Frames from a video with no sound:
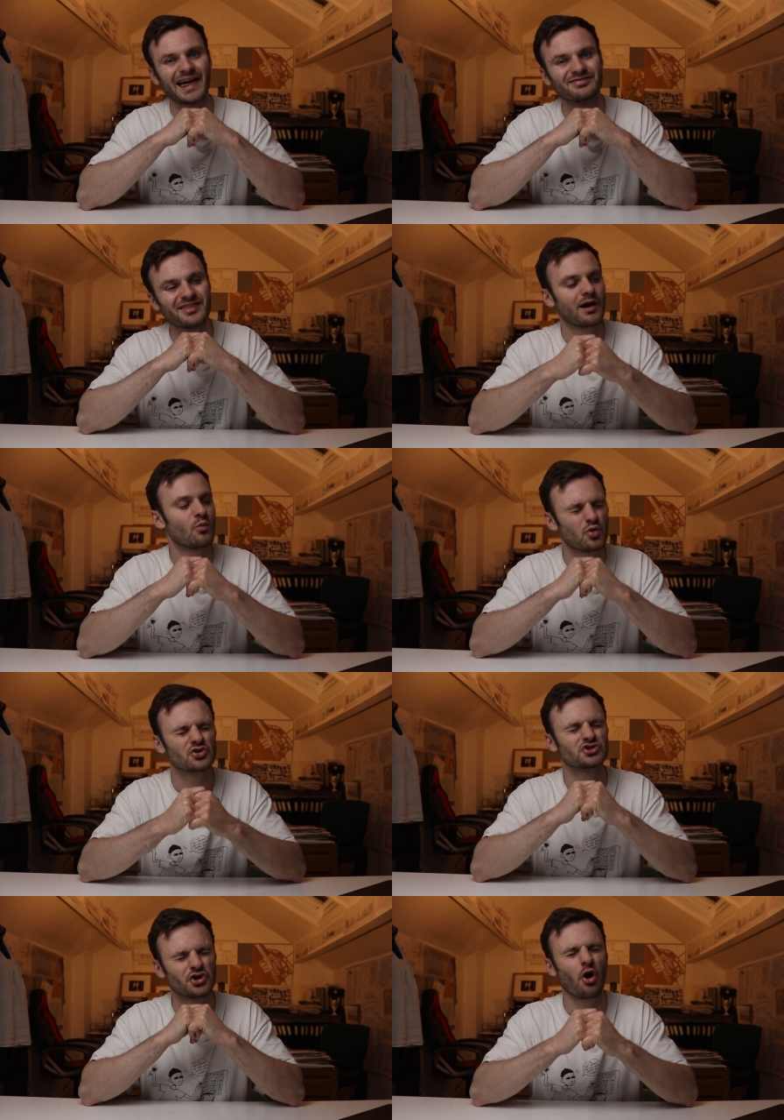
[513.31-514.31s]
And that
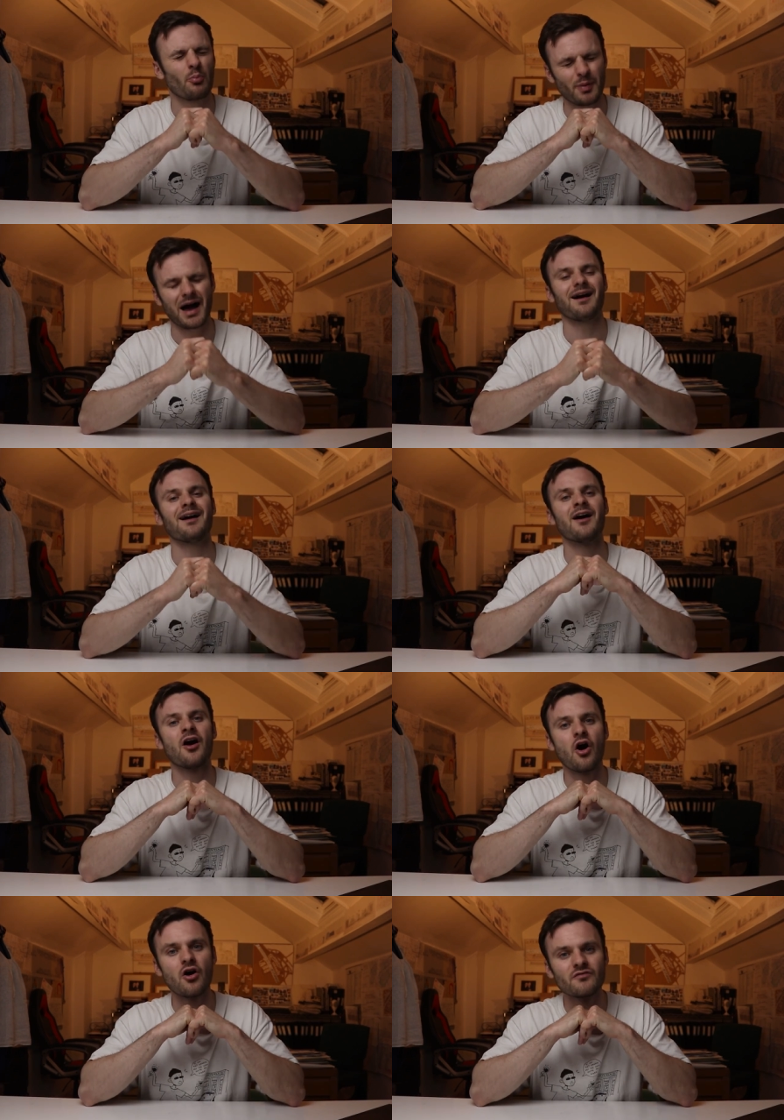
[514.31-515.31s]
was not part
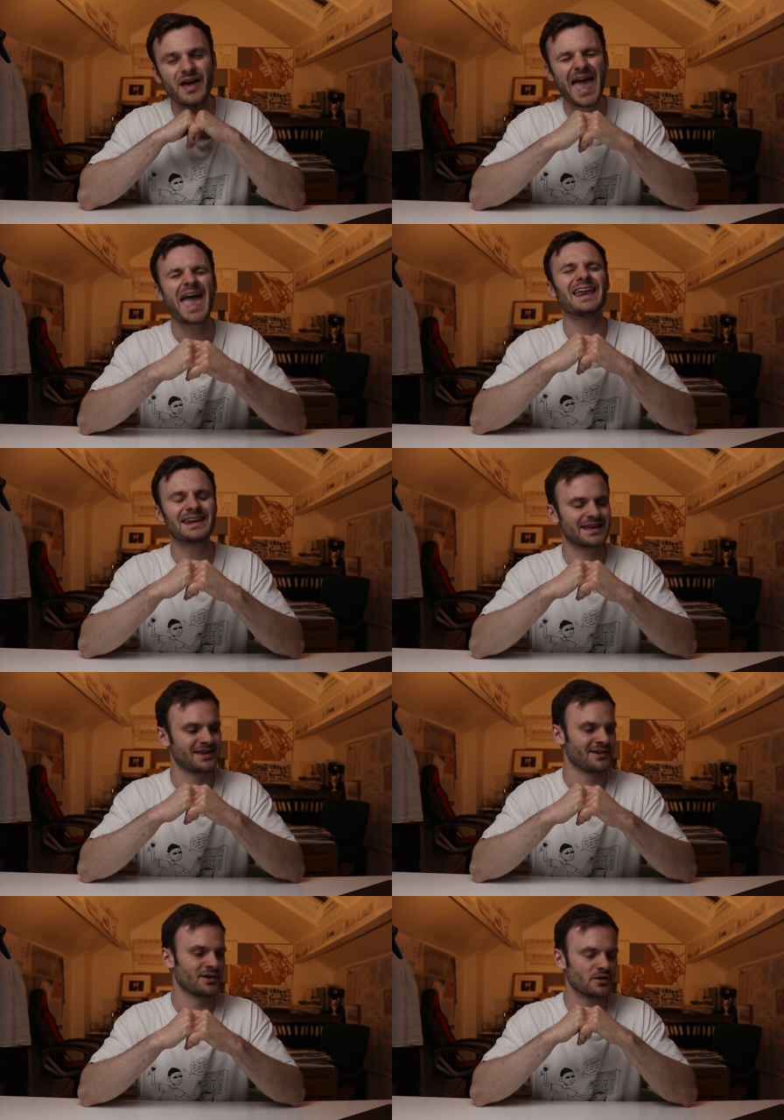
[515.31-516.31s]
of
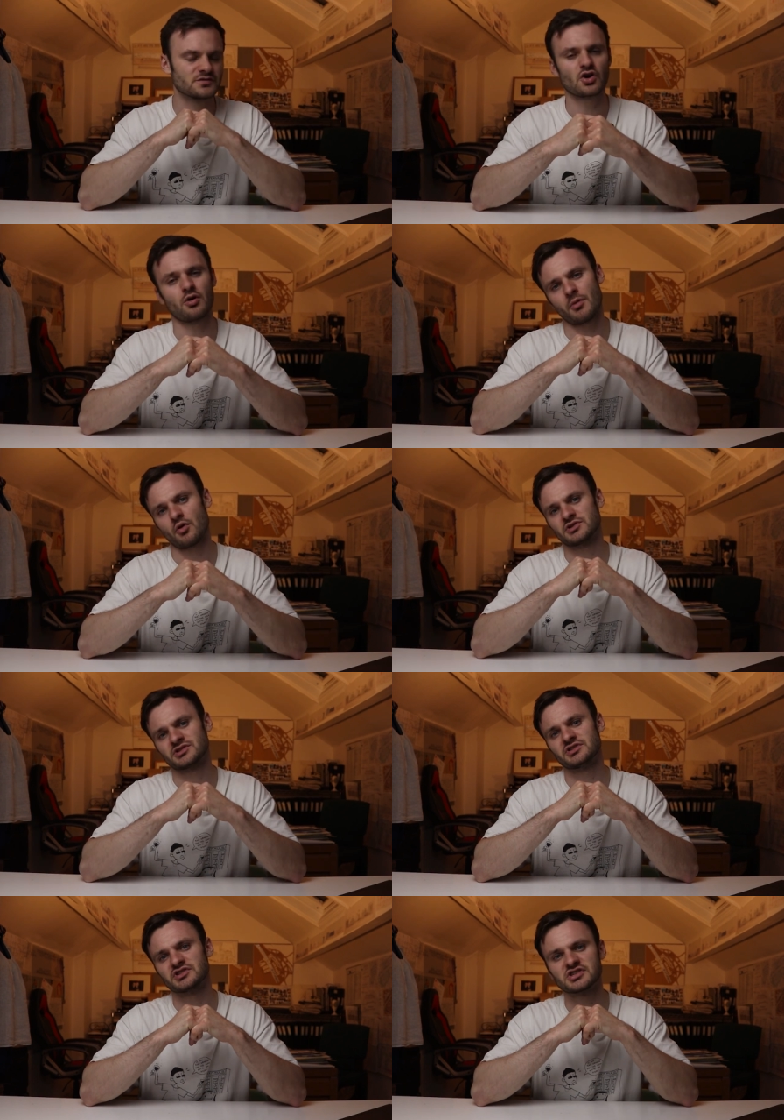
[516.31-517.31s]
any of Scott
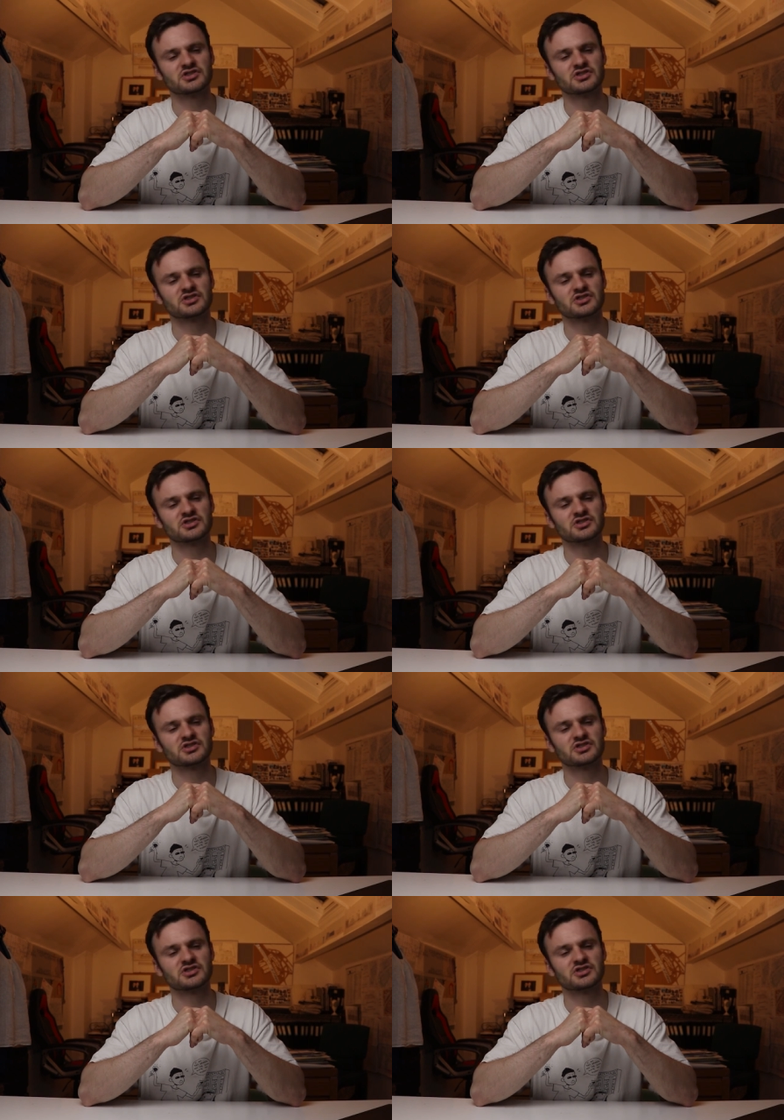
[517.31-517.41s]
Morrison's